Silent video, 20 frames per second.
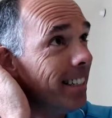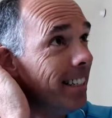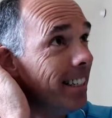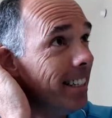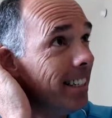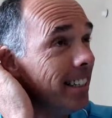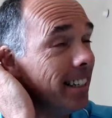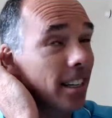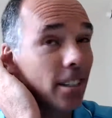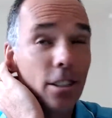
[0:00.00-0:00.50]

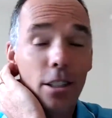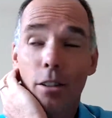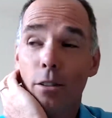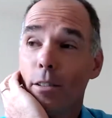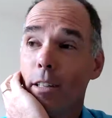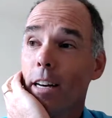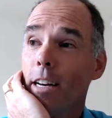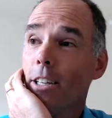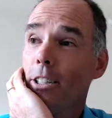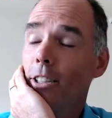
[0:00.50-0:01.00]
Yeah, so
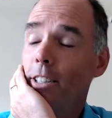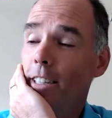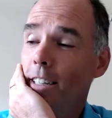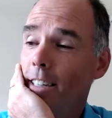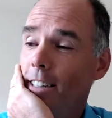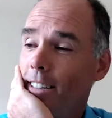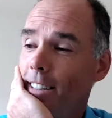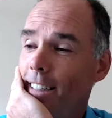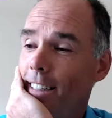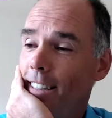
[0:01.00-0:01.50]
last
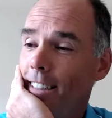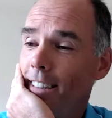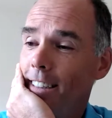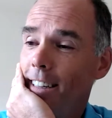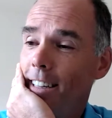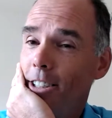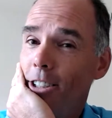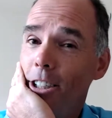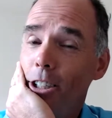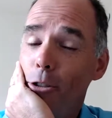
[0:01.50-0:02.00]
year in
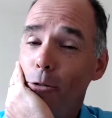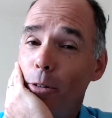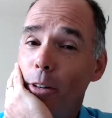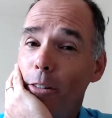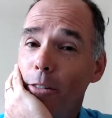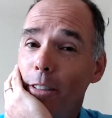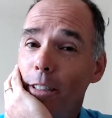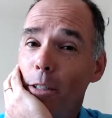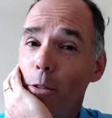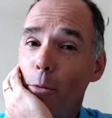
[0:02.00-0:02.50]

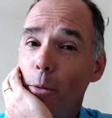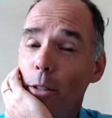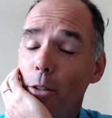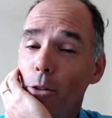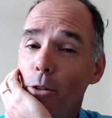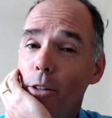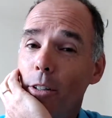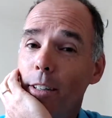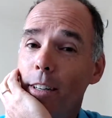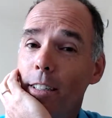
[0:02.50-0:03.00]
January, we
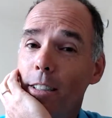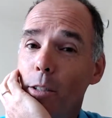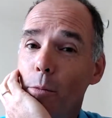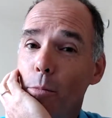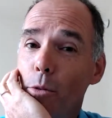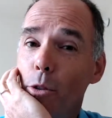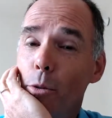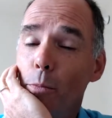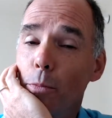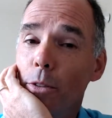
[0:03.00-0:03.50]
organized a
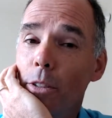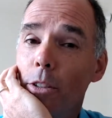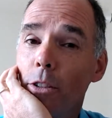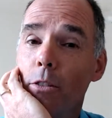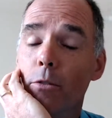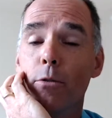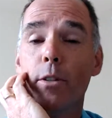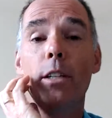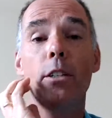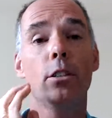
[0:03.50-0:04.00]
book sprint.
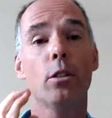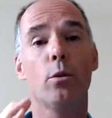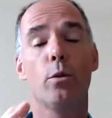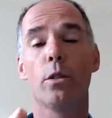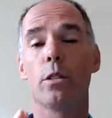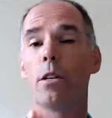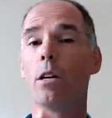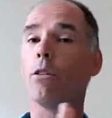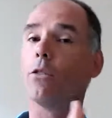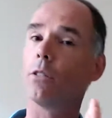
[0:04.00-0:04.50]
Rachel
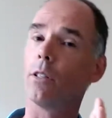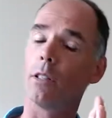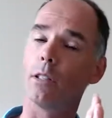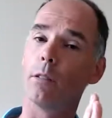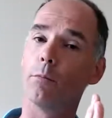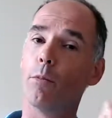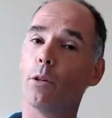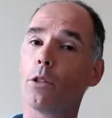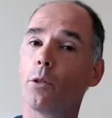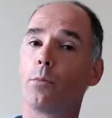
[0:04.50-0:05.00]
was hosting the
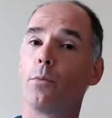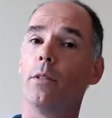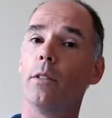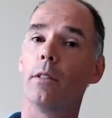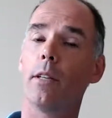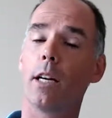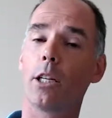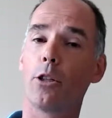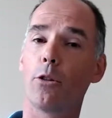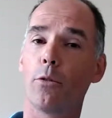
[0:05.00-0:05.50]
book sprint
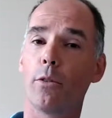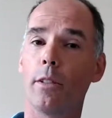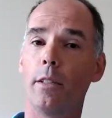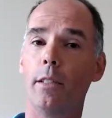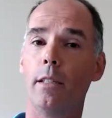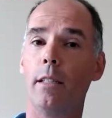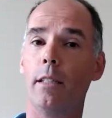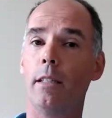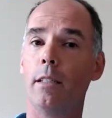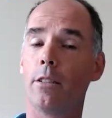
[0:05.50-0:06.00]
actually
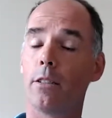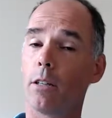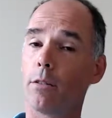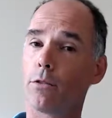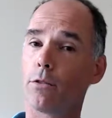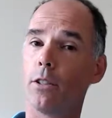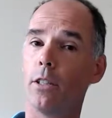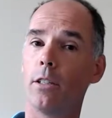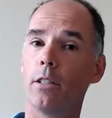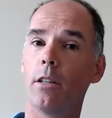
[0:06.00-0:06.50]
in San
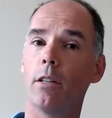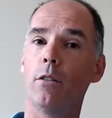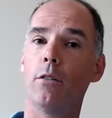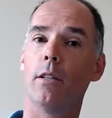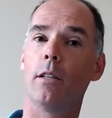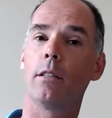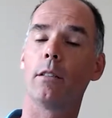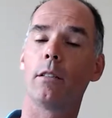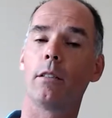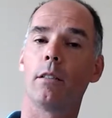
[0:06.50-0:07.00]
Francisco
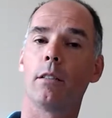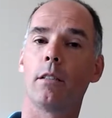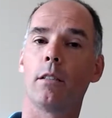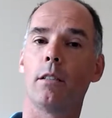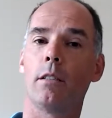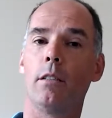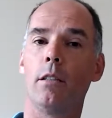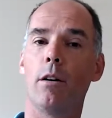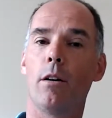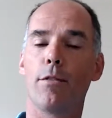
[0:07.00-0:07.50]
at
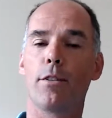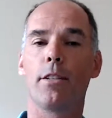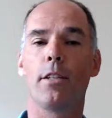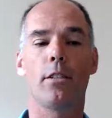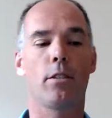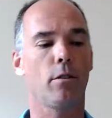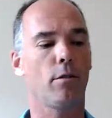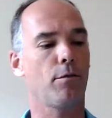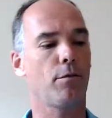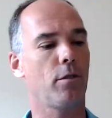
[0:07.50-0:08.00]
the
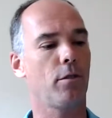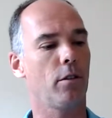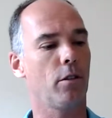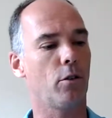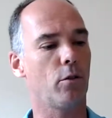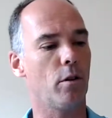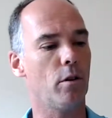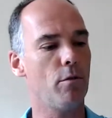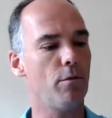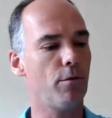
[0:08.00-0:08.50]
offices of The
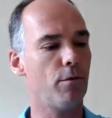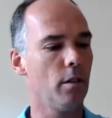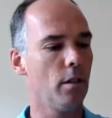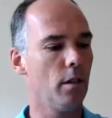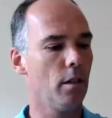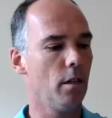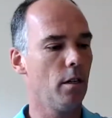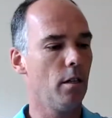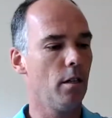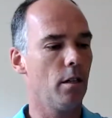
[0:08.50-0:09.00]
Grove,
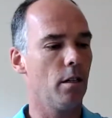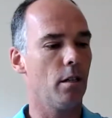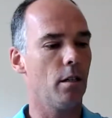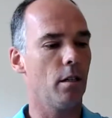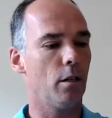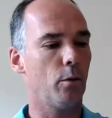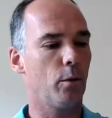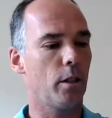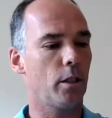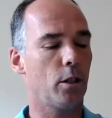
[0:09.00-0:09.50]

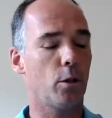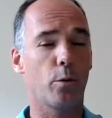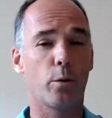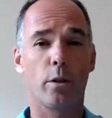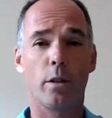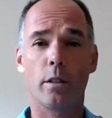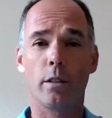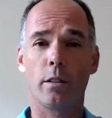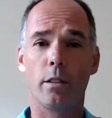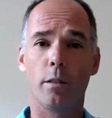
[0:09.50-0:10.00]
where she
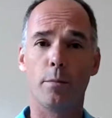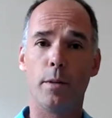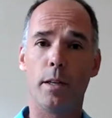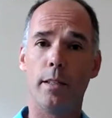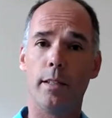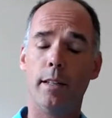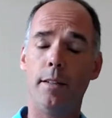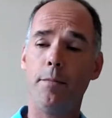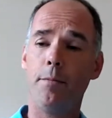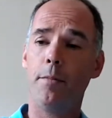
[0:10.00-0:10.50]
worked
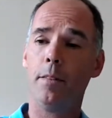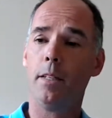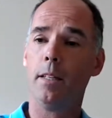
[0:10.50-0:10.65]
by then.